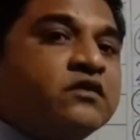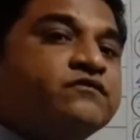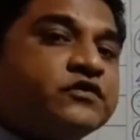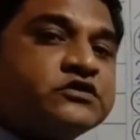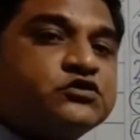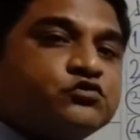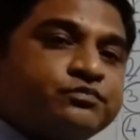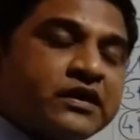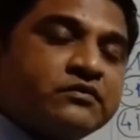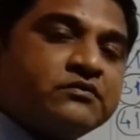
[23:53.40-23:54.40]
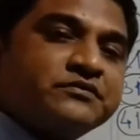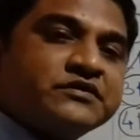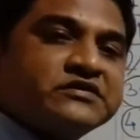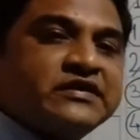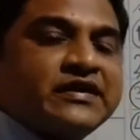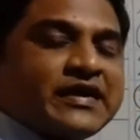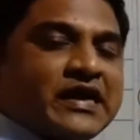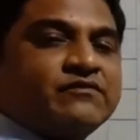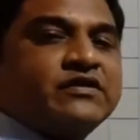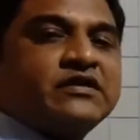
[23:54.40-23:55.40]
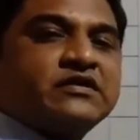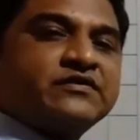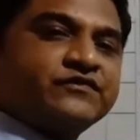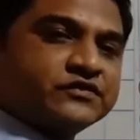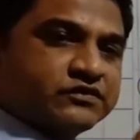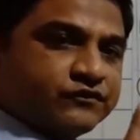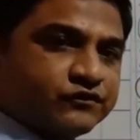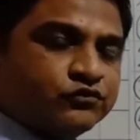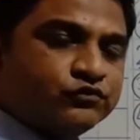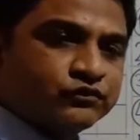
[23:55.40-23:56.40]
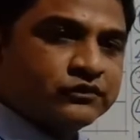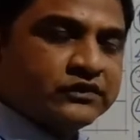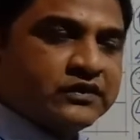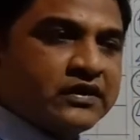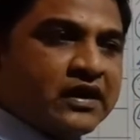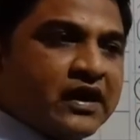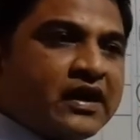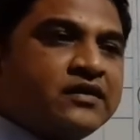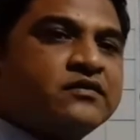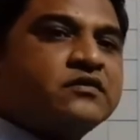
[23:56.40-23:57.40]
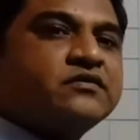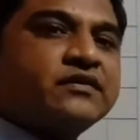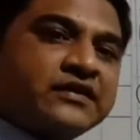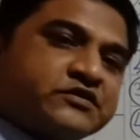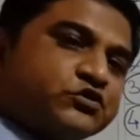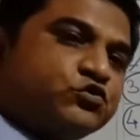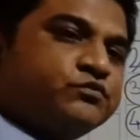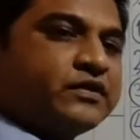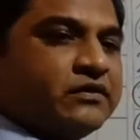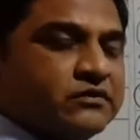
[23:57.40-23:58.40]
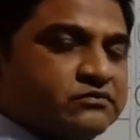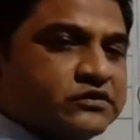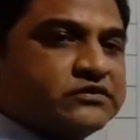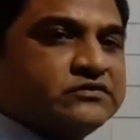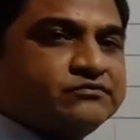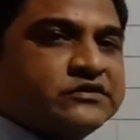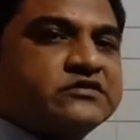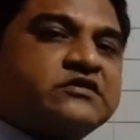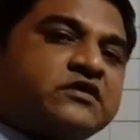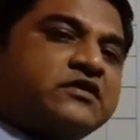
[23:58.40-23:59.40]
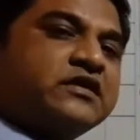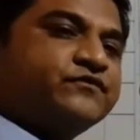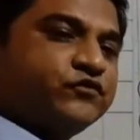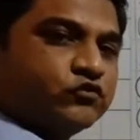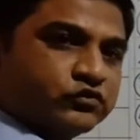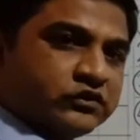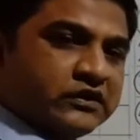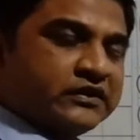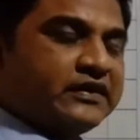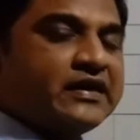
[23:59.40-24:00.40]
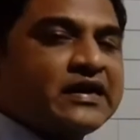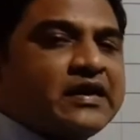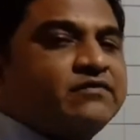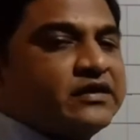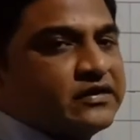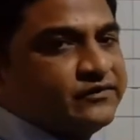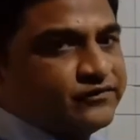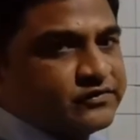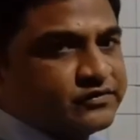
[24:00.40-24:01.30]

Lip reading: First 2 prime numbers, they are having a difference of 2. And next 2 prime numbers, means third and fourth, they are having a difference